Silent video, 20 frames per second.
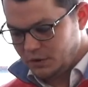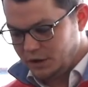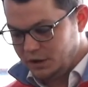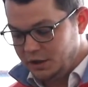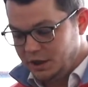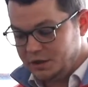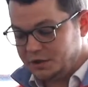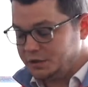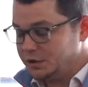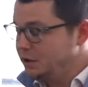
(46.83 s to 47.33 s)

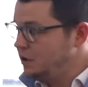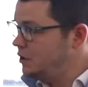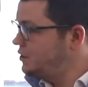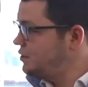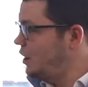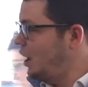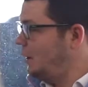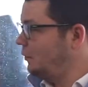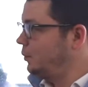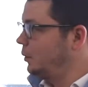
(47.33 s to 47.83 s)
Initially, the
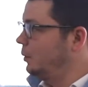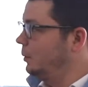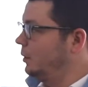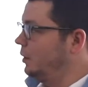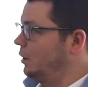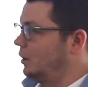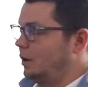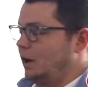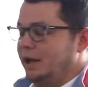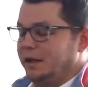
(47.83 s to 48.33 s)
software
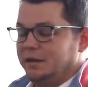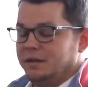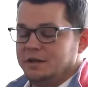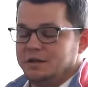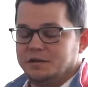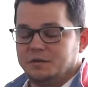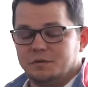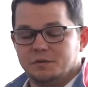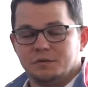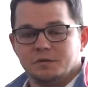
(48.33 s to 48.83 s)
will look like
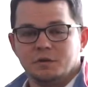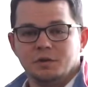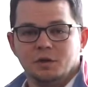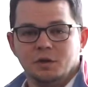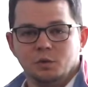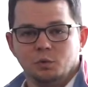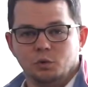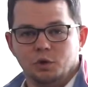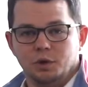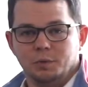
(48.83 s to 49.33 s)
this
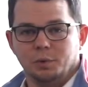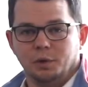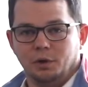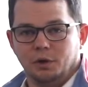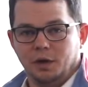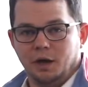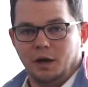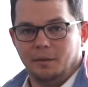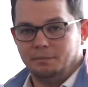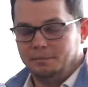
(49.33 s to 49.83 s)
when you
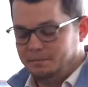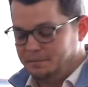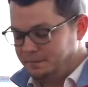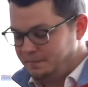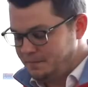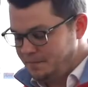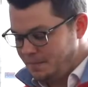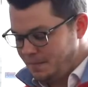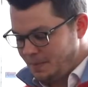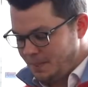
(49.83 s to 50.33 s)
pull it up.
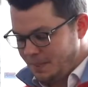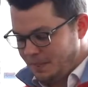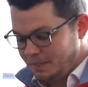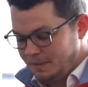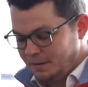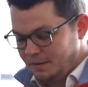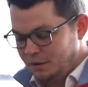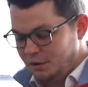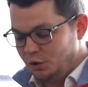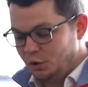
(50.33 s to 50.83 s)

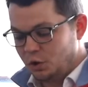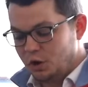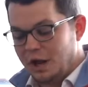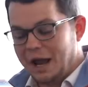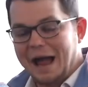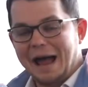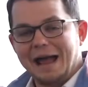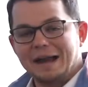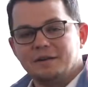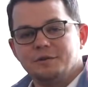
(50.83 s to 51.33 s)
In order
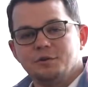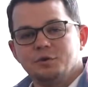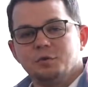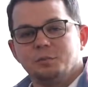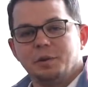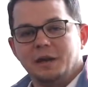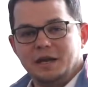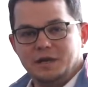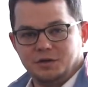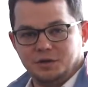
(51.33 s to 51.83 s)
to add a new
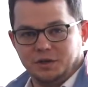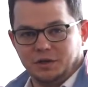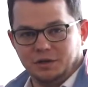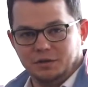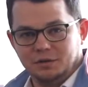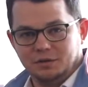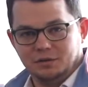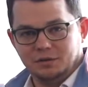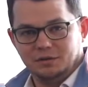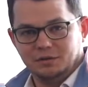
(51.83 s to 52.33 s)

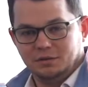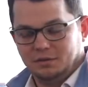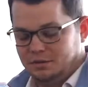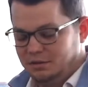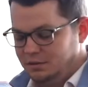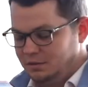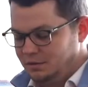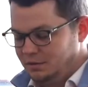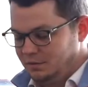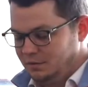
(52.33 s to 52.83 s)
patient
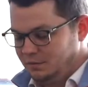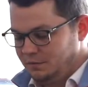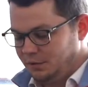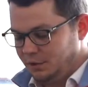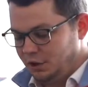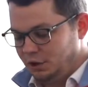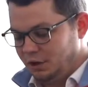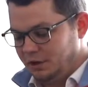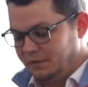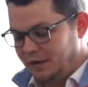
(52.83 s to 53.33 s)

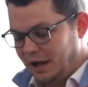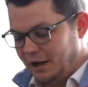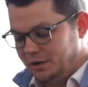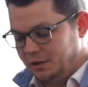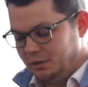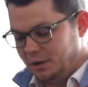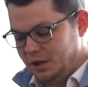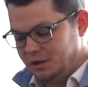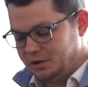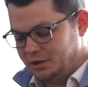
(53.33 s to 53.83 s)
for your
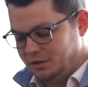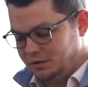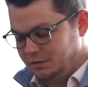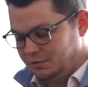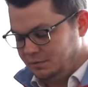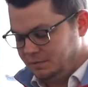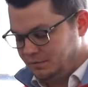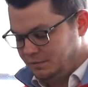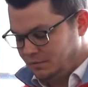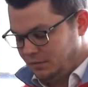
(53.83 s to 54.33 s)
evaluation,
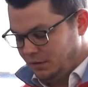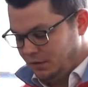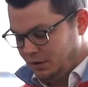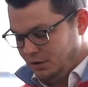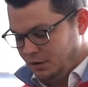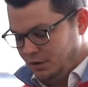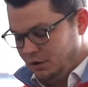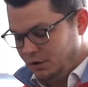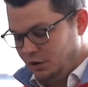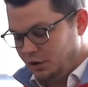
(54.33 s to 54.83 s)

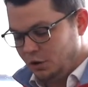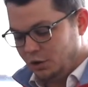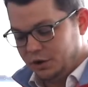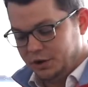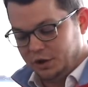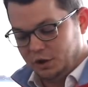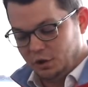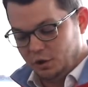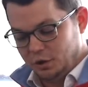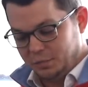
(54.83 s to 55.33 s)
you're
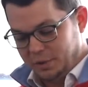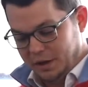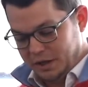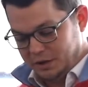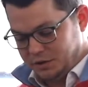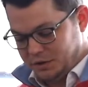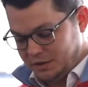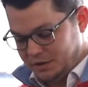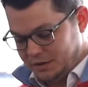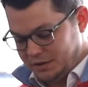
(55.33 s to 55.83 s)
going to go to
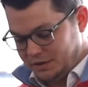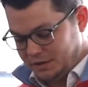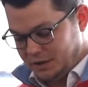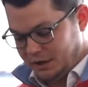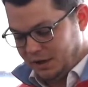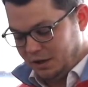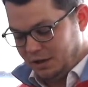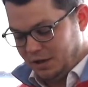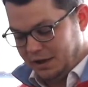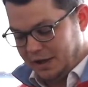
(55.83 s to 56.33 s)
Patients
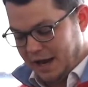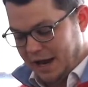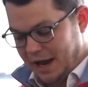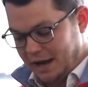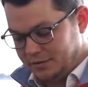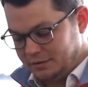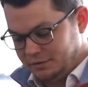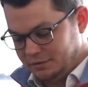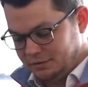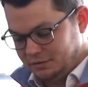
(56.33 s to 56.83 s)
and click
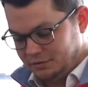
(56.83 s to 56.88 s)
Add.